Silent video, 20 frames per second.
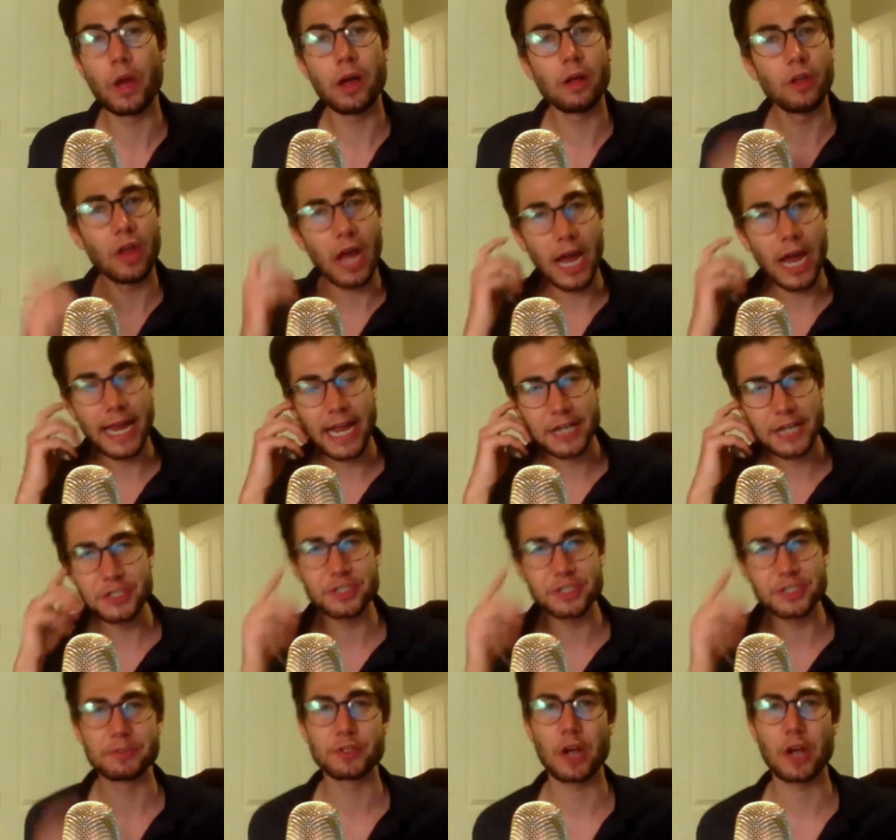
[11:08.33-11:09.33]
I actually
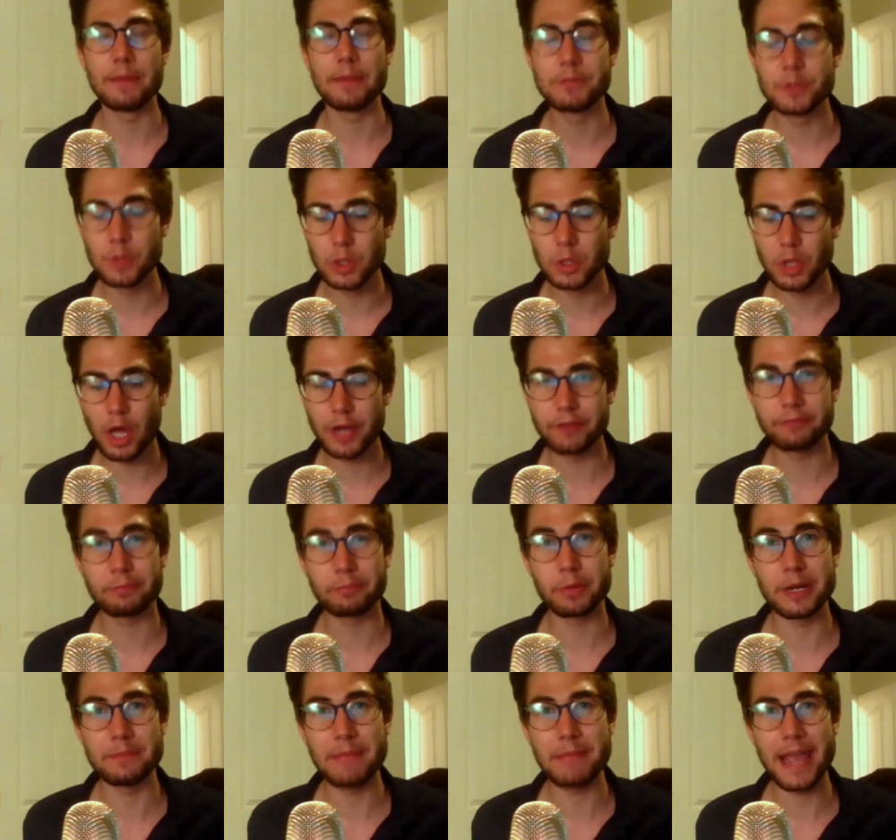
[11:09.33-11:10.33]
subscribe to a lot of
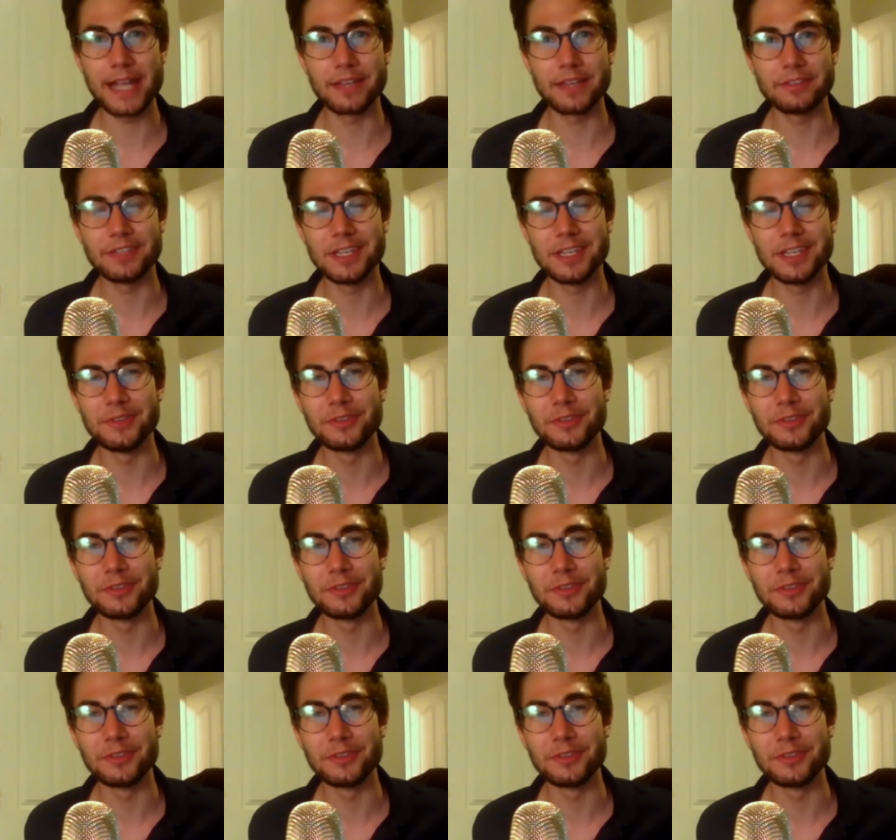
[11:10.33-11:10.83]
print magazines.